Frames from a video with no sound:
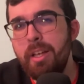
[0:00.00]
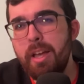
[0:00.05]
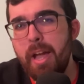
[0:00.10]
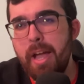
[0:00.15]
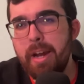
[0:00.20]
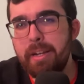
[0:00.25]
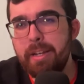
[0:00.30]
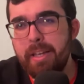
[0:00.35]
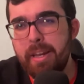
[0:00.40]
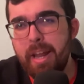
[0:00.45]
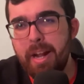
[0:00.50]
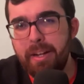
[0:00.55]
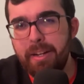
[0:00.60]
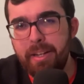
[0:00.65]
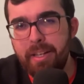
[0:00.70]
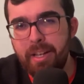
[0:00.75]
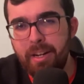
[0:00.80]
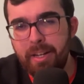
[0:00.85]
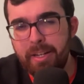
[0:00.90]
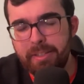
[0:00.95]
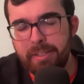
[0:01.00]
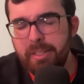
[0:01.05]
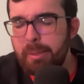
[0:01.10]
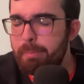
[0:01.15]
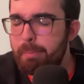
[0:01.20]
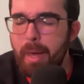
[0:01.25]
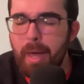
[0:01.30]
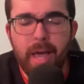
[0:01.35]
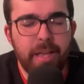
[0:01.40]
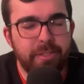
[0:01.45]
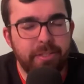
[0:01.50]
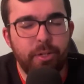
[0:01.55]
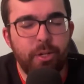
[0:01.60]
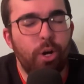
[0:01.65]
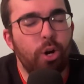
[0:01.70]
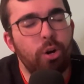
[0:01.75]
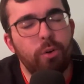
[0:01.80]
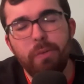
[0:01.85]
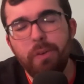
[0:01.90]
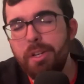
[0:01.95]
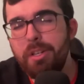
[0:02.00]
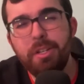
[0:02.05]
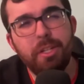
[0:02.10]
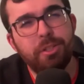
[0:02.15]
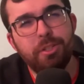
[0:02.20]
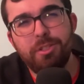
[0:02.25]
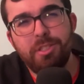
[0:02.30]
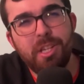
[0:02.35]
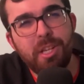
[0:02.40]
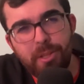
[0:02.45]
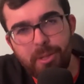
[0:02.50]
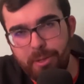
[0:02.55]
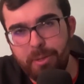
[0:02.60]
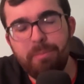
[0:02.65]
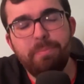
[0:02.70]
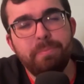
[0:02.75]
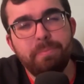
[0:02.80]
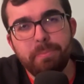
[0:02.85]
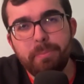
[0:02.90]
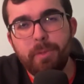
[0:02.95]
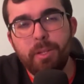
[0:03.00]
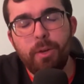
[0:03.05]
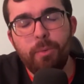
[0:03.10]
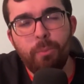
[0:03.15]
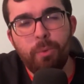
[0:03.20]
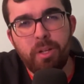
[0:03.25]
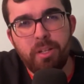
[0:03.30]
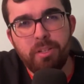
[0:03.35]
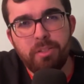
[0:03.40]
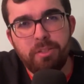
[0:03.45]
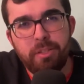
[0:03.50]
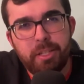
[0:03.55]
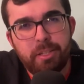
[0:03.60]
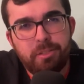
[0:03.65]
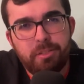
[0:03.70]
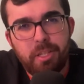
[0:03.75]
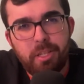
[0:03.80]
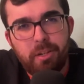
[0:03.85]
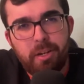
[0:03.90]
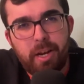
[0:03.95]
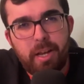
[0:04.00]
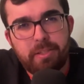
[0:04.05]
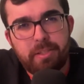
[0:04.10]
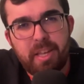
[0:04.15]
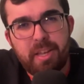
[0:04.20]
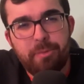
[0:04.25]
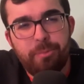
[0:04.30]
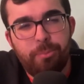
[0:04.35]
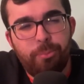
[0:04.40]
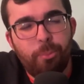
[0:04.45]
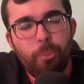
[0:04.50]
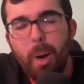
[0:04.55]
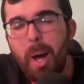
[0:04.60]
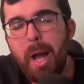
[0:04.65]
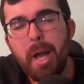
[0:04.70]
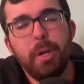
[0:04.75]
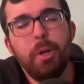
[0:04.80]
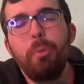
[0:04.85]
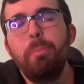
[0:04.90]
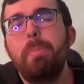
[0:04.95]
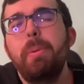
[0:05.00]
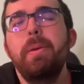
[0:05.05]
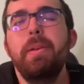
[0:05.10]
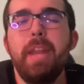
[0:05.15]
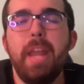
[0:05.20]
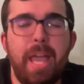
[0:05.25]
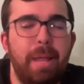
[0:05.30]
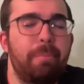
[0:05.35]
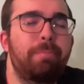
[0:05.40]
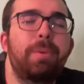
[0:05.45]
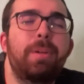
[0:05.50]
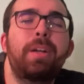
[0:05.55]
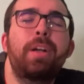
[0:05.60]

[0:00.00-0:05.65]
and Konechny elected to pass it over to Nick Seeler when Nick Seeler has a wide-open net.